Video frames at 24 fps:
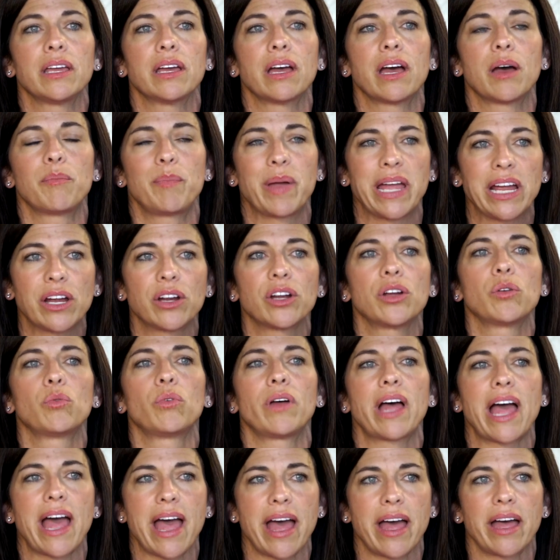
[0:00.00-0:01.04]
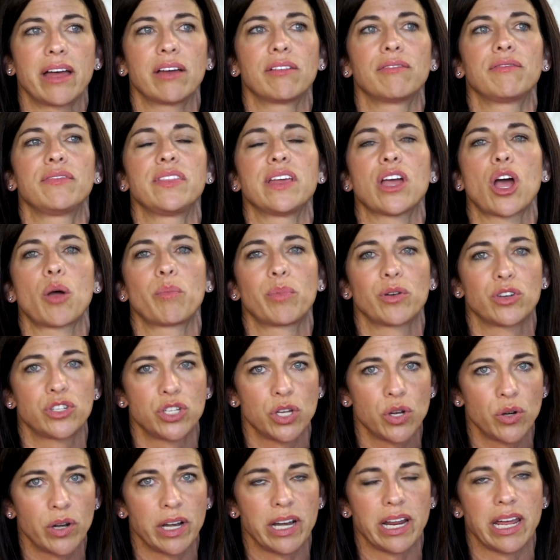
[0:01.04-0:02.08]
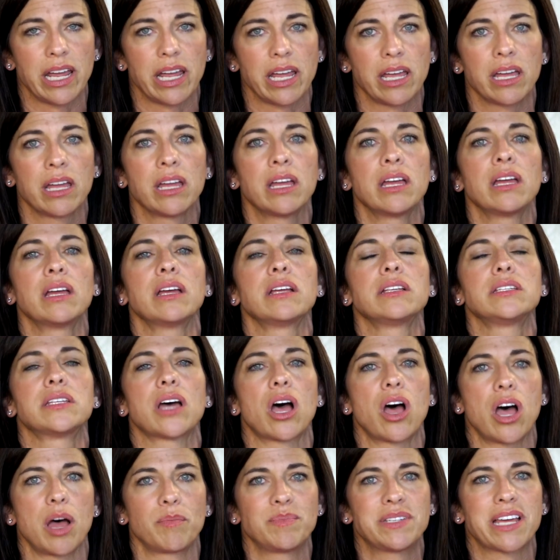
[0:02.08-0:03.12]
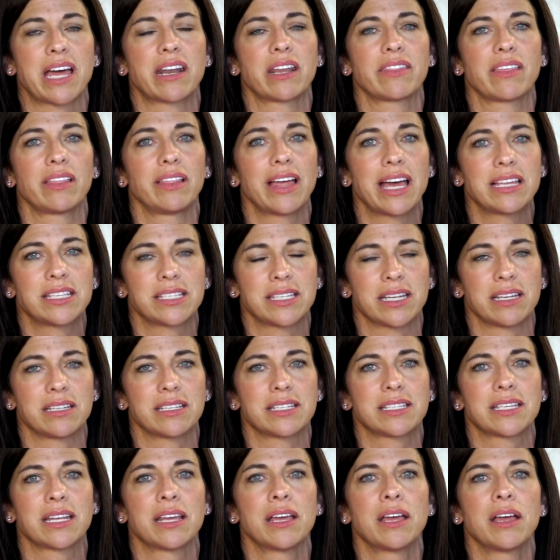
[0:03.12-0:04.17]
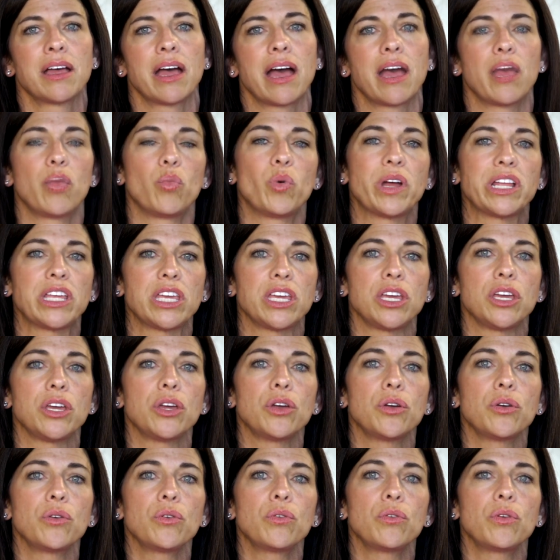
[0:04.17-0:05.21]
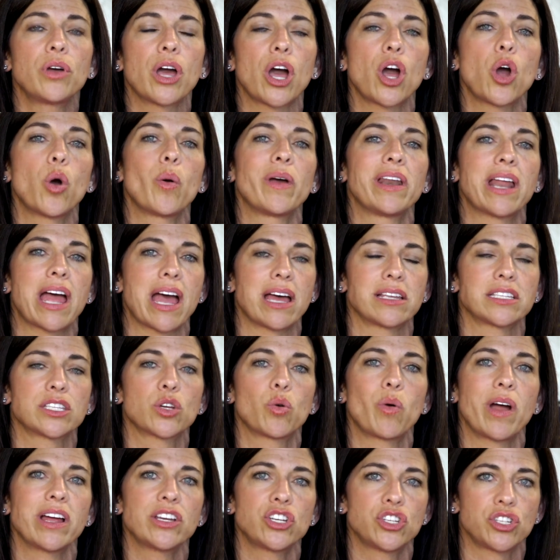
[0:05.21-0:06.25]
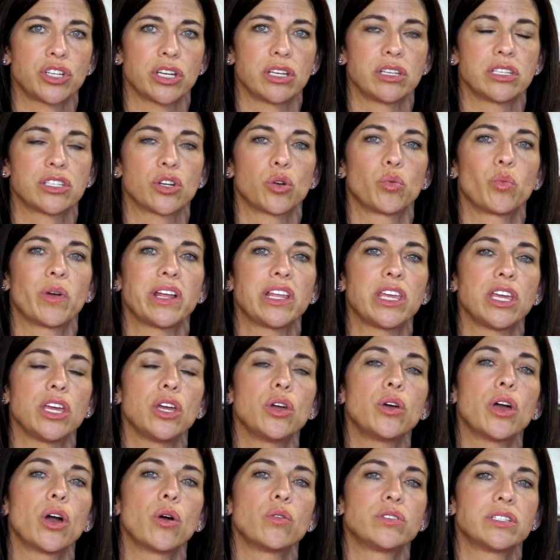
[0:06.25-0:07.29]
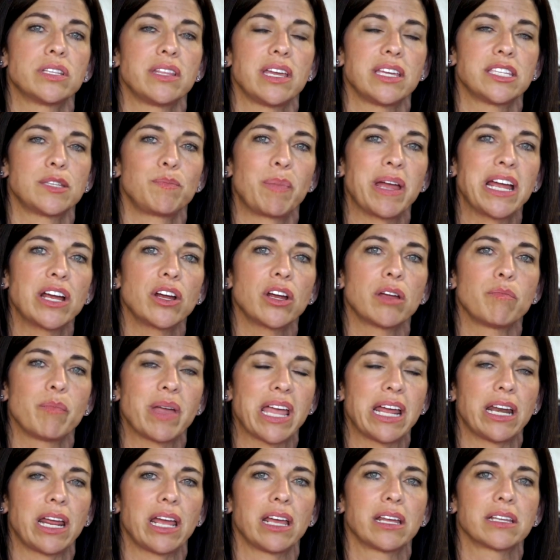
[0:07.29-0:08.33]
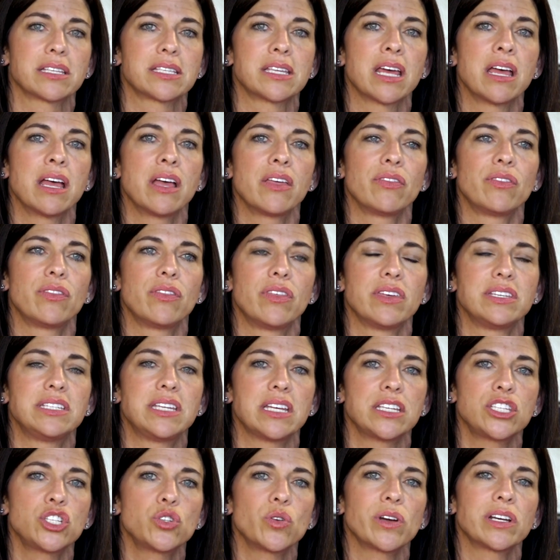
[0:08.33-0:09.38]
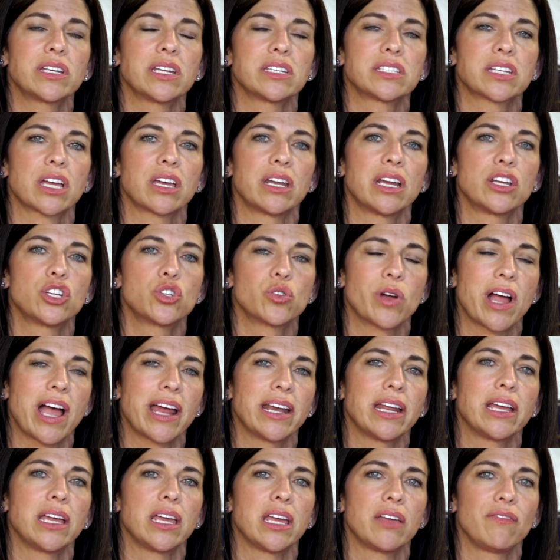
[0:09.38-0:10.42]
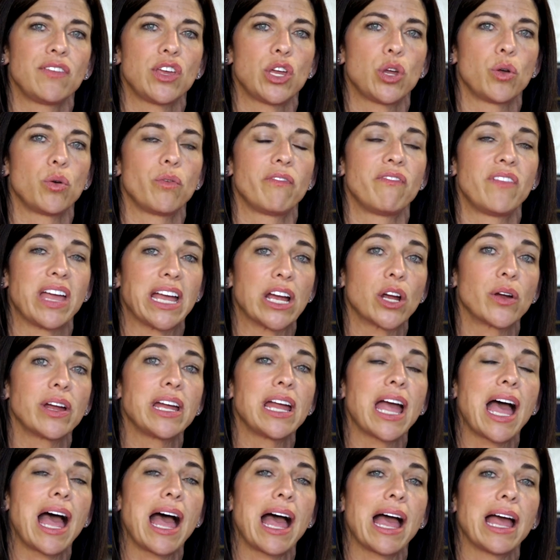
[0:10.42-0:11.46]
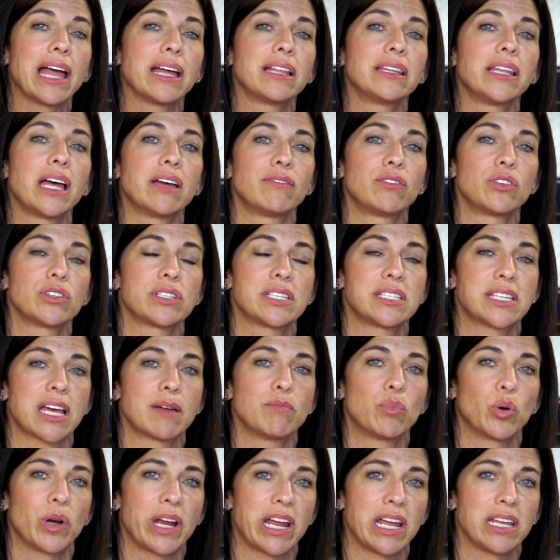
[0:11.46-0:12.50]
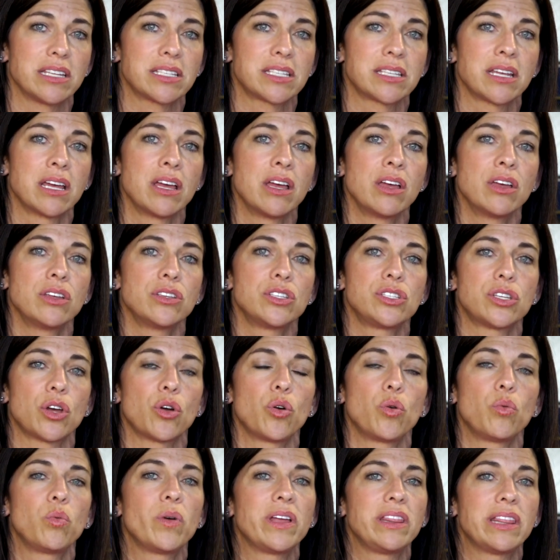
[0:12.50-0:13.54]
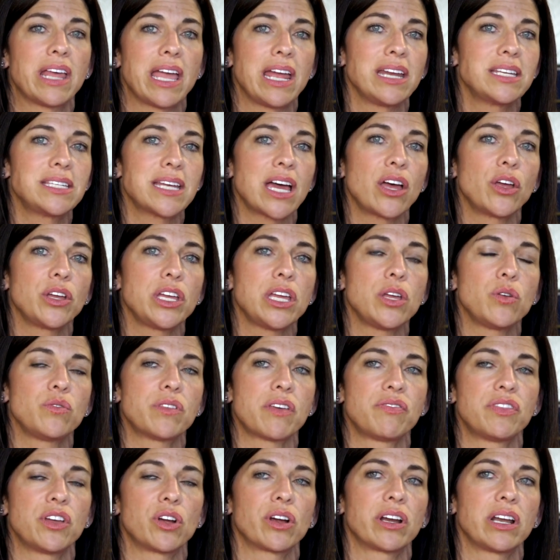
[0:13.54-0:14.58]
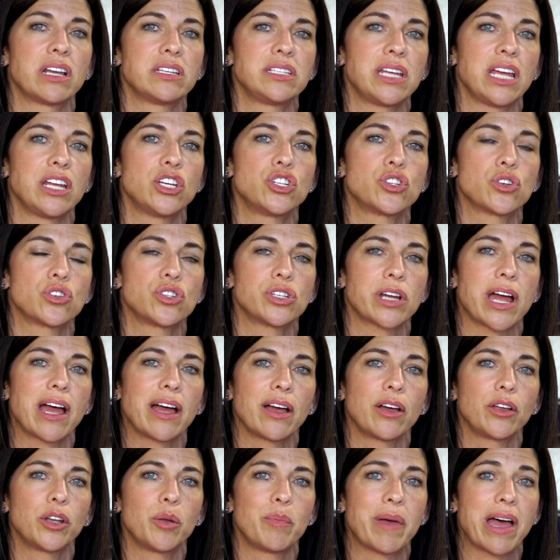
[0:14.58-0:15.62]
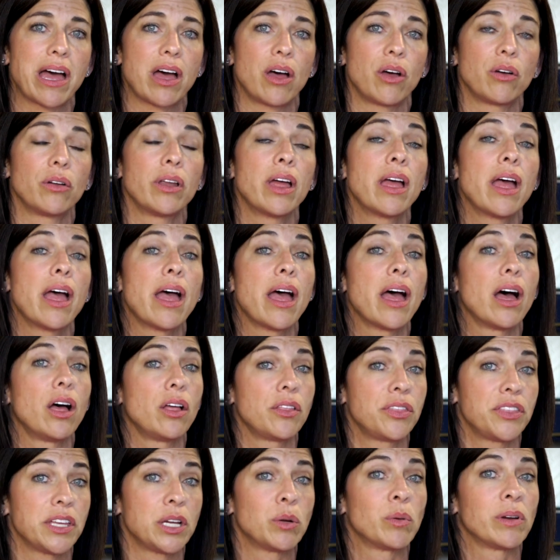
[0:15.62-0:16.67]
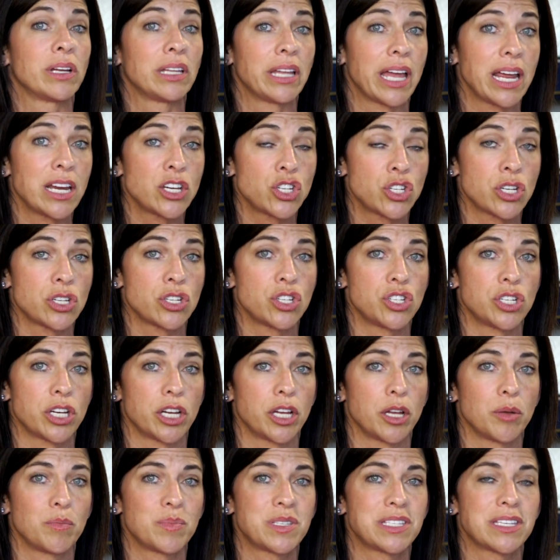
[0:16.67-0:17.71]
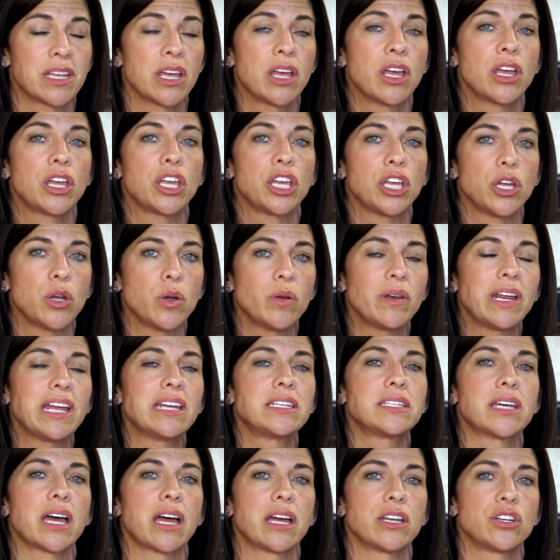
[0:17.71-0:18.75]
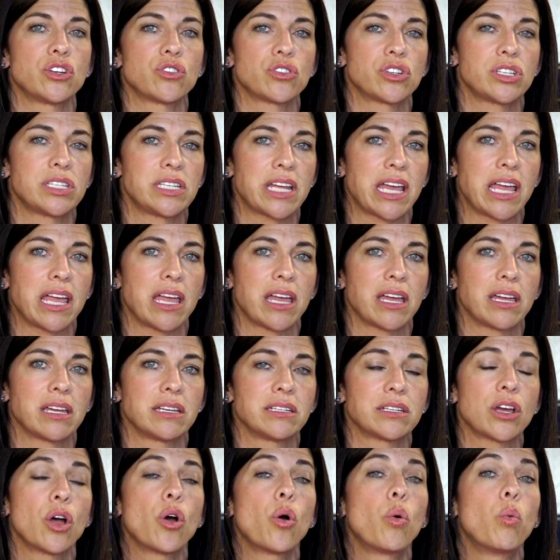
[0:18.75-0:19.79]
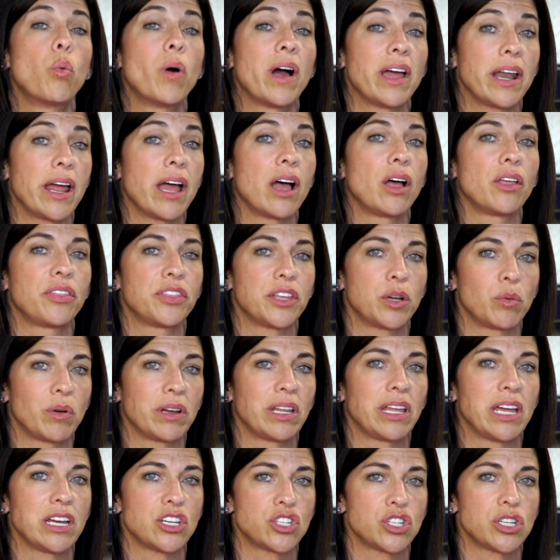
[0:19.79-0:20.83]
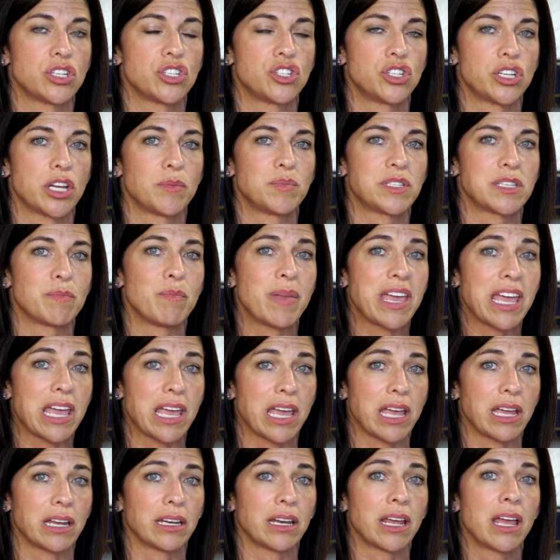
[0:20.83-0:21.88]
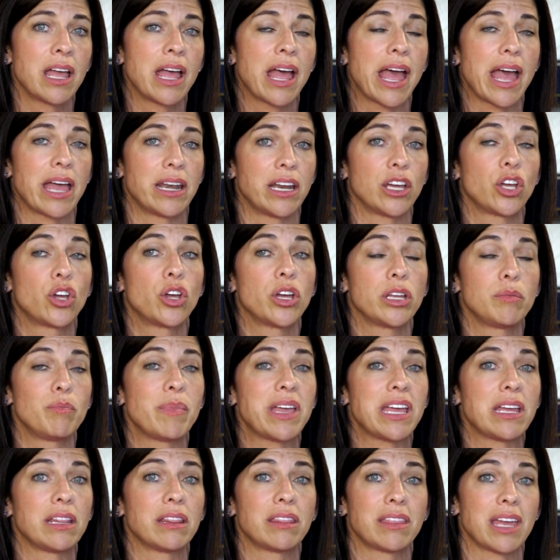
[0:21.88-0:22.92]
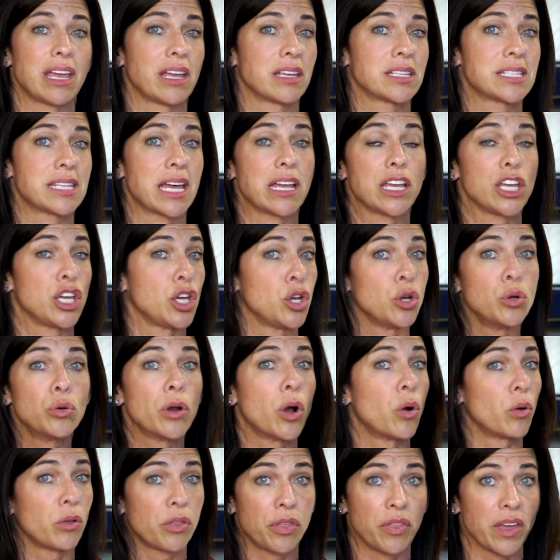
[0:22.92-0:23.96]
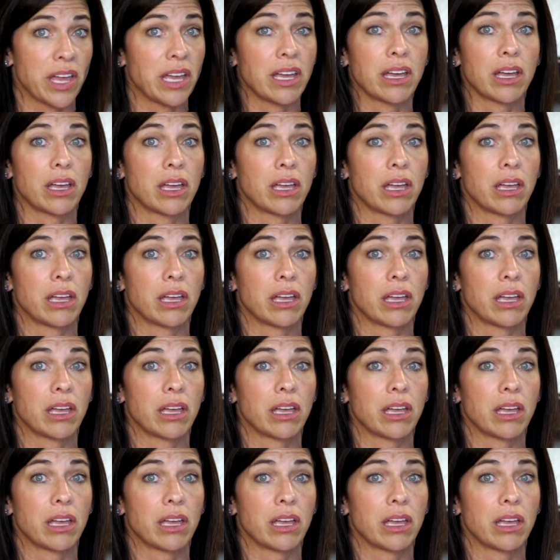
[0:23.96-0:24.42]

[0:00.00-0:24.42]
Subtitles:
a parent will have the opportunity to opt out of the lessons. When you go and ask questions or when you go to these parent meetings, the district is going to try to give you very high-level summaries. So when they tell you that they're going to teach your child about healthy relationships, you need to understand what healthy relationships mean, and it could mean things that you don't think